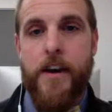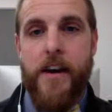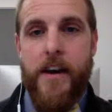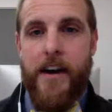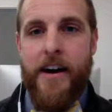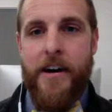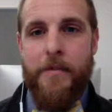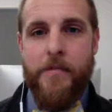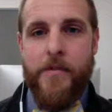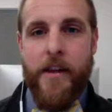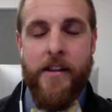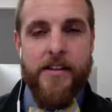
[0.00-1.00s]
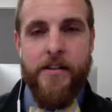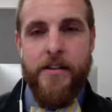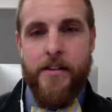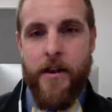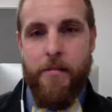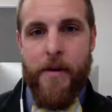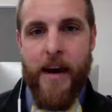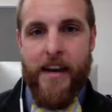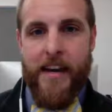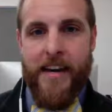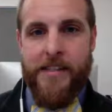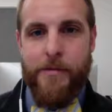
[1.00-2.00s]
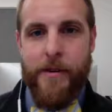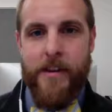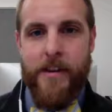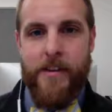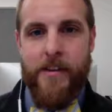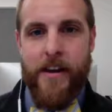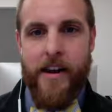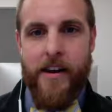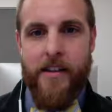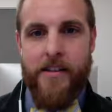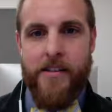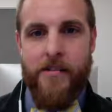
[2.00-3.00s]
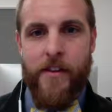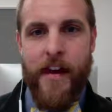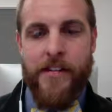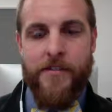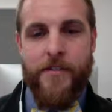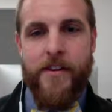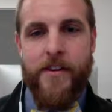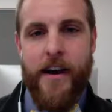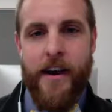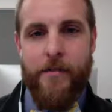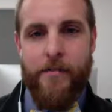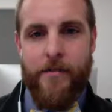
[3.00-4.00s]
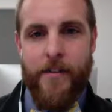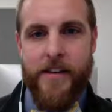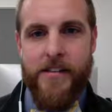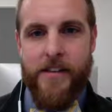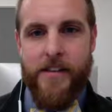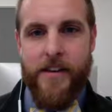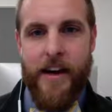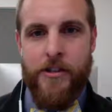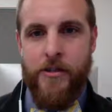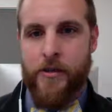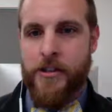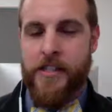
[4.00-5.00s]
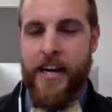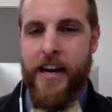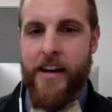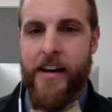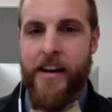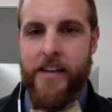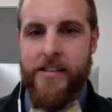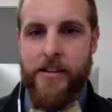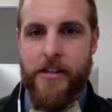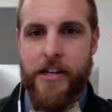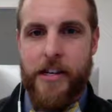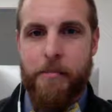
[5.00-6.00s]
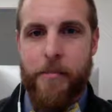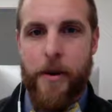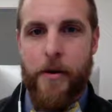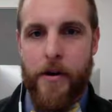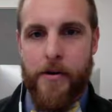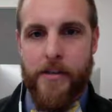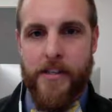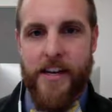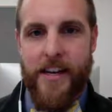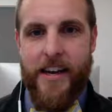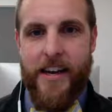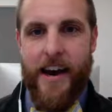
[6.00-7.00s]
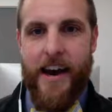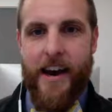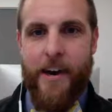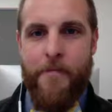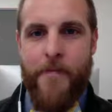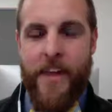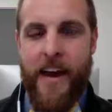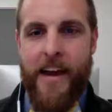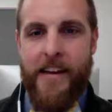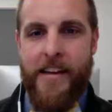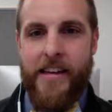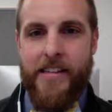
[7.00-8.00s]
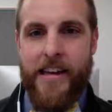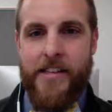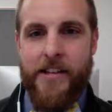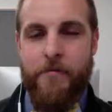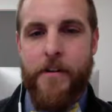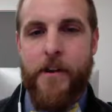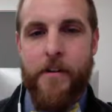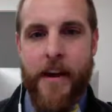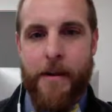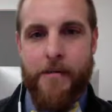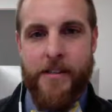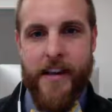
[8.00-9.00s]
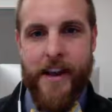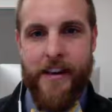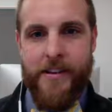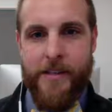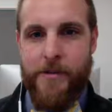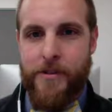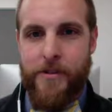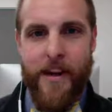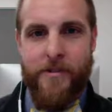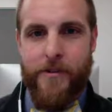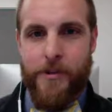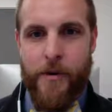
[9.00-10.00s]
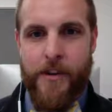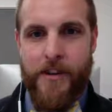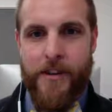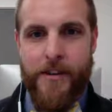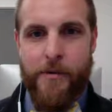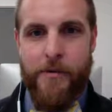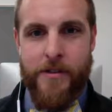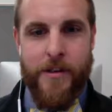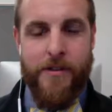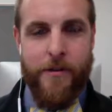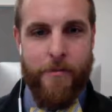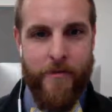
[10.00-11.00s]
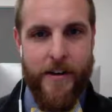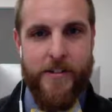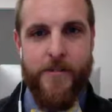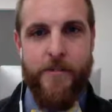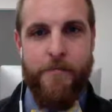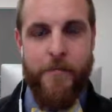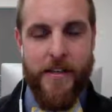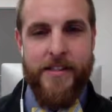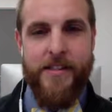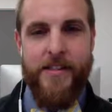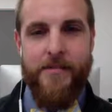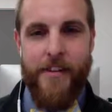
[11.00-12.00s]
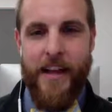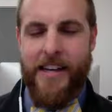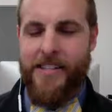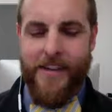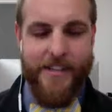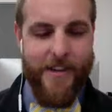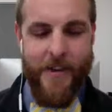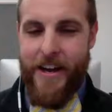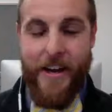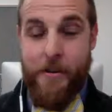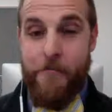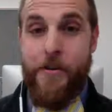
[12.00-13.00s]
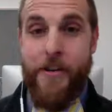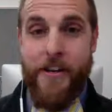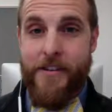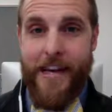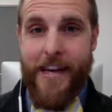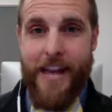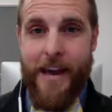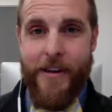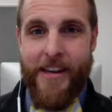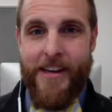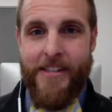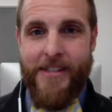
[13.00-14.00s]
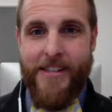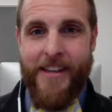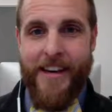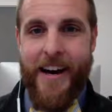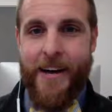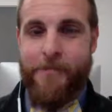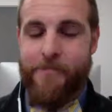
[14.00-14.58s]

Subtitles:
So I listened to this great podcast where I heard this philosopher and professor at Georgia Tech, Dr. Ian Bogost, and he's actually a video game designer. He's been doing that for 20 years, but he's also a professor of business and philosophy. So really dynamic, interesting guy.